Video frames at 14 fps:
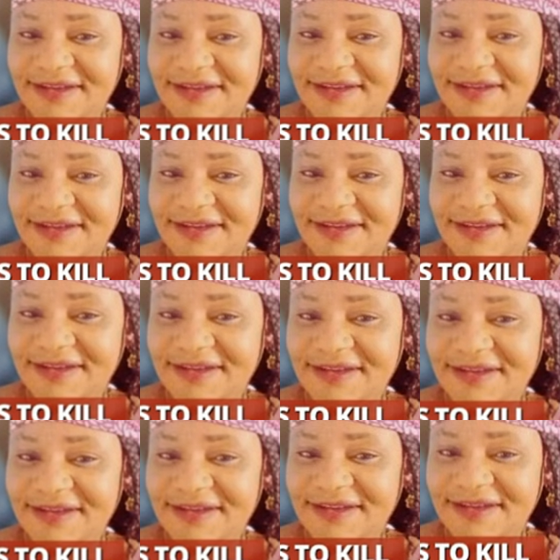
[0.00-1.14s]

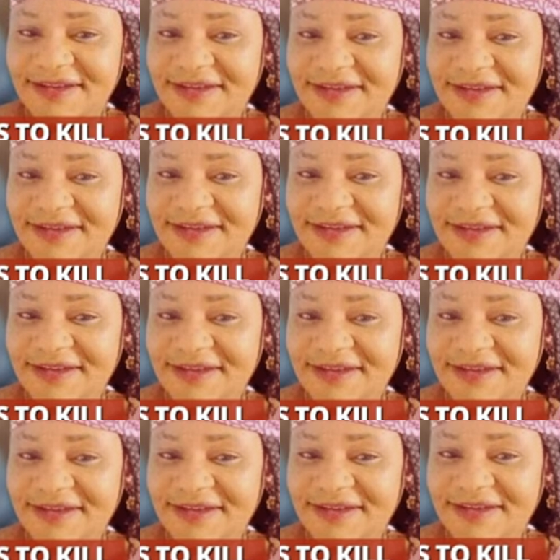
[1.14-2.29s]

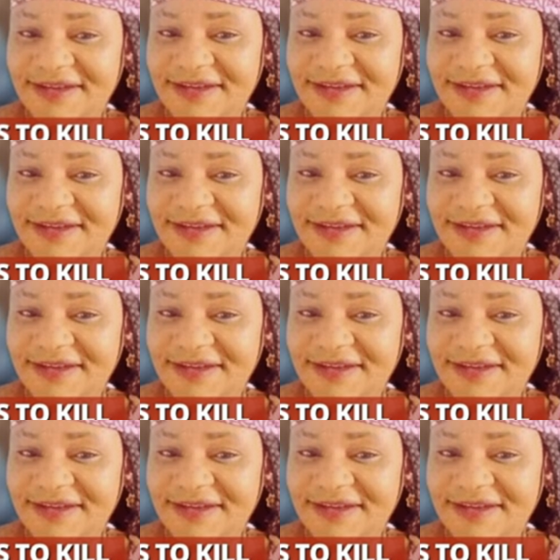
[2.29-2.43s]
(not speaking)